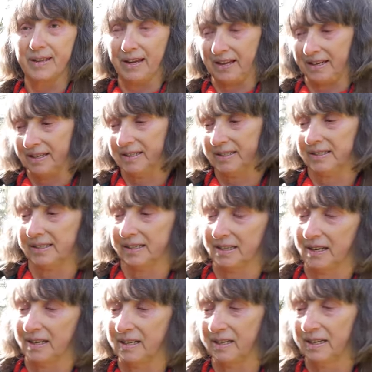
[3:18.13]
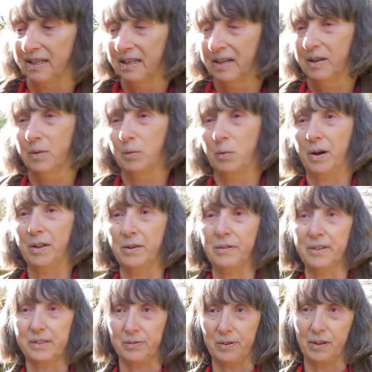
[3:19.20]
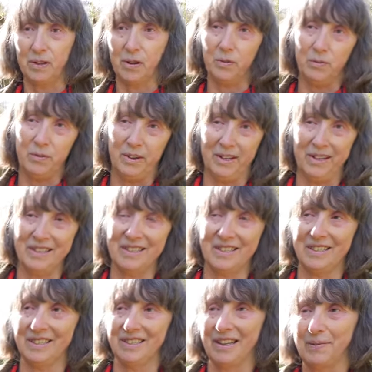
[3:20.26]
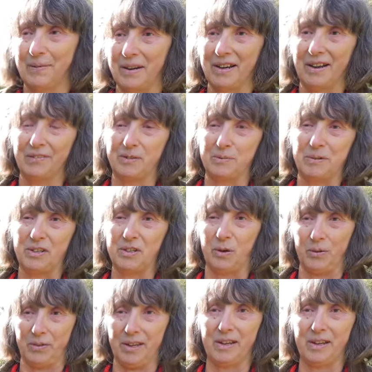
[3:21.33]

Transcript: and so then where there is real conflict, they won't have to be shot.